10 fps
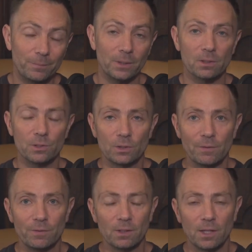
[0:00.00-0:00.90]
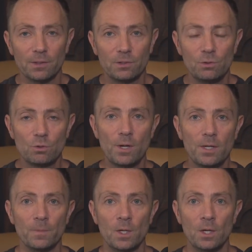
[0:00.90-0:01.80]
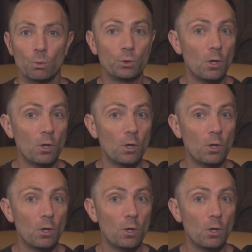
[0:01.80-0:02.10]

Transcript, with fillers: because they're giving a lot to Ukraine. We'll